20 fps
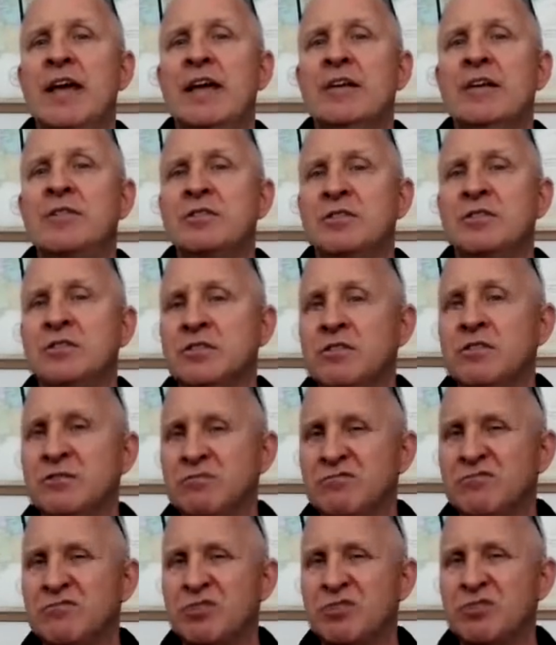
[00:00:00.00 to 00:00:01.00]
a
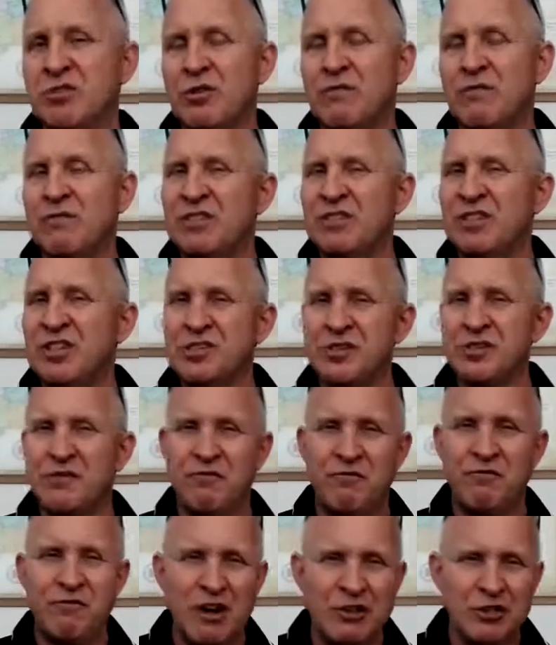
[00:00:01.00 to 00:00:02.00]
sort of
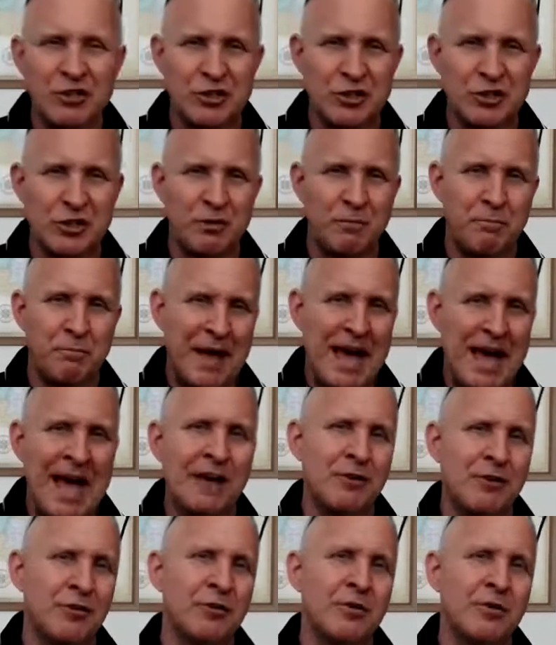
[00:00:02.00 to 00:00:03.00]
dysfunctional
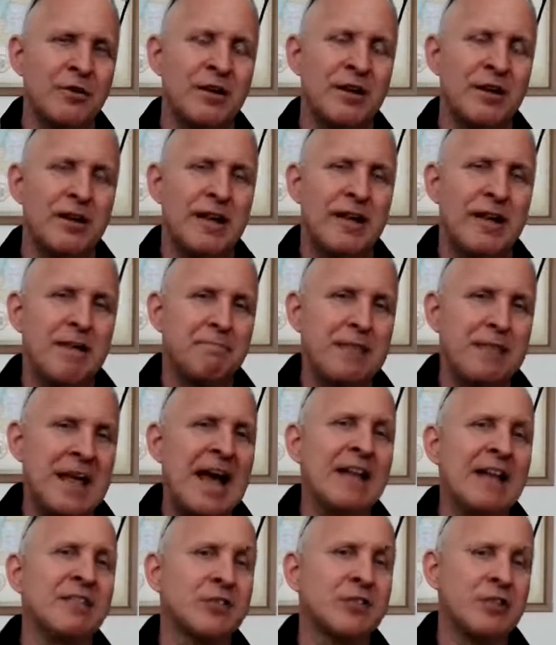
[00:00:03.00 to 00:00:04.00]
pattern
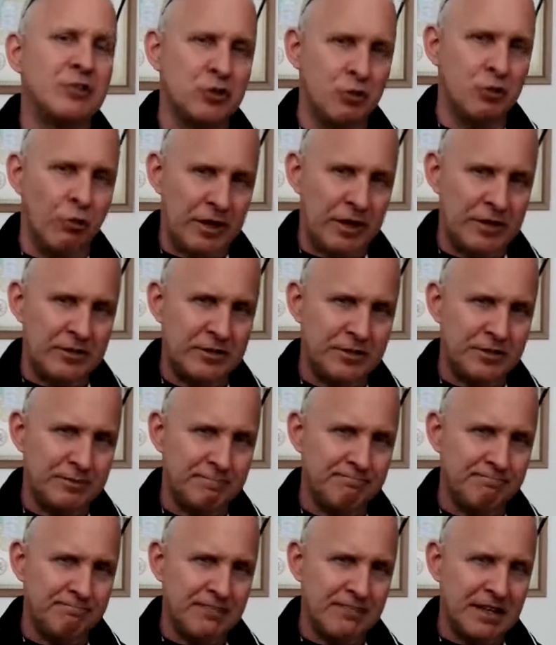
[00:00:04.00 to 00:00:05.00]
at the joint.
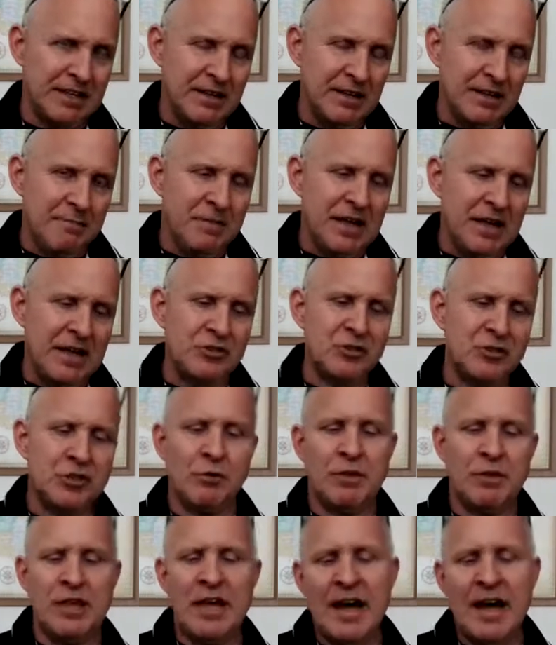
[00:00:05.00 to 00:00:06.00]
And
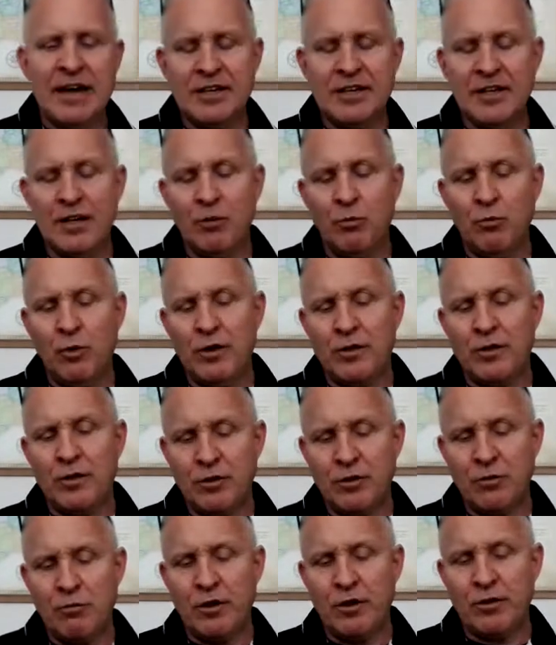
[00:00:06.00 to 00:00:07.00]
so the idea
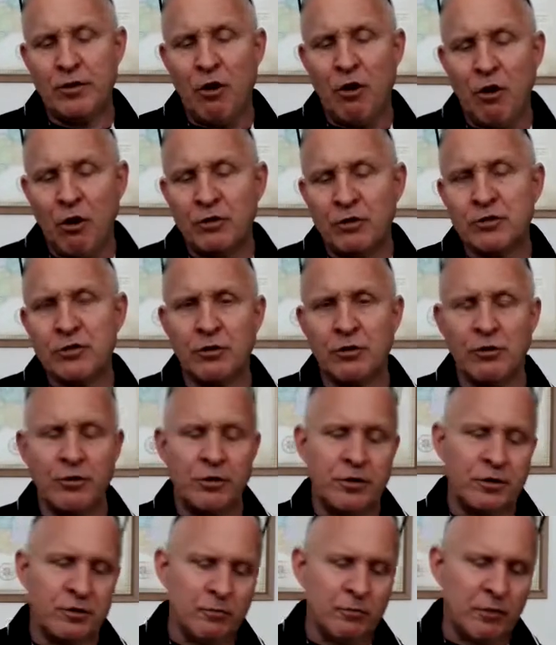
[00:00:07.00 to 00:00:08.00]
with, with
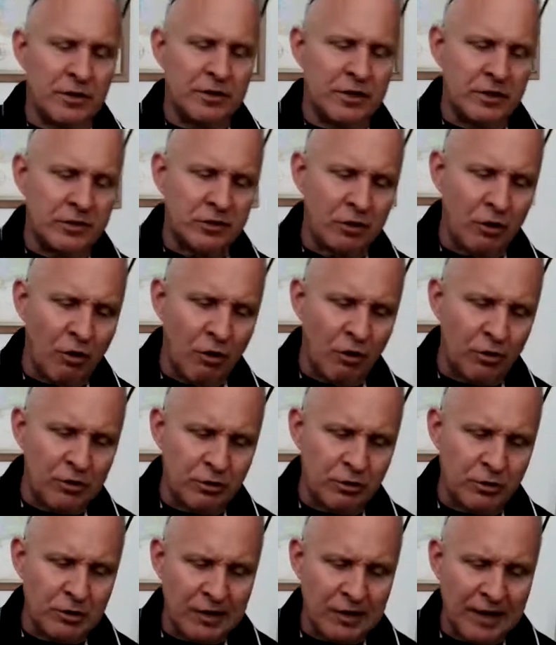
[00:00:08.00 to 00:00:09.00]
altered, with this
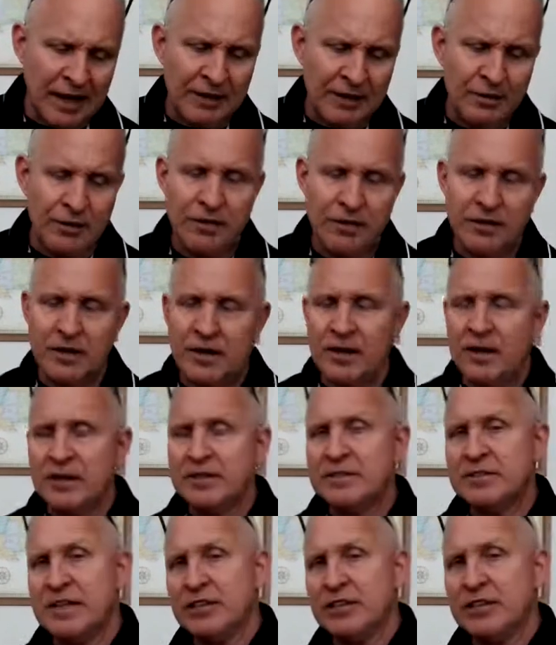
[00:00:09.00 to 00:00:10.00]
altered length
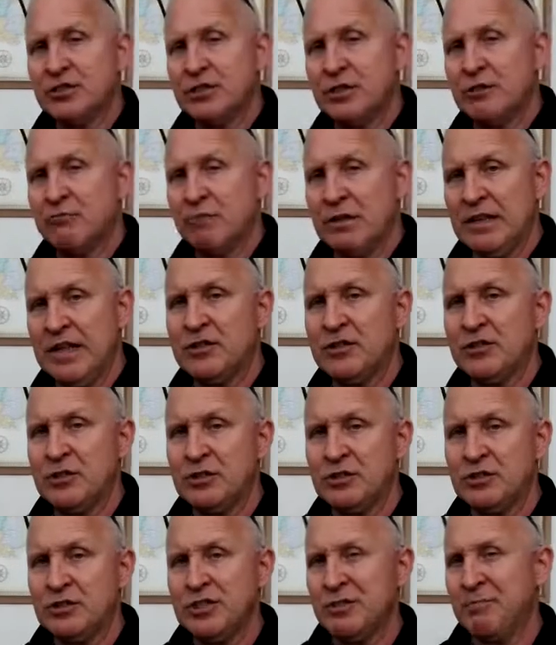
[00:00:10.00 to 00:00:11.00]
tension
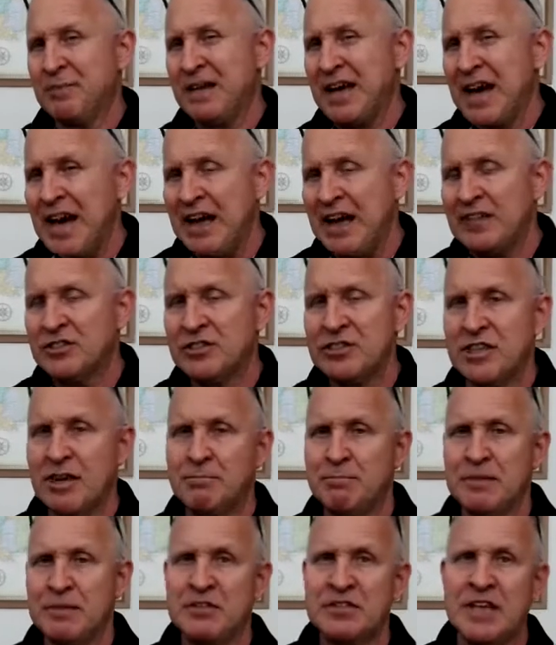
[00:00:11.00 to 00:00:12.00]
relationship
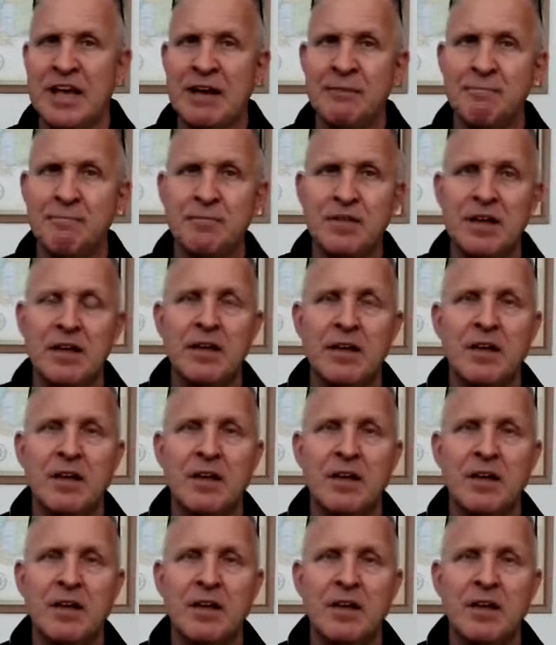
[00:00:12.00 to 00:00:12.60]
concept is that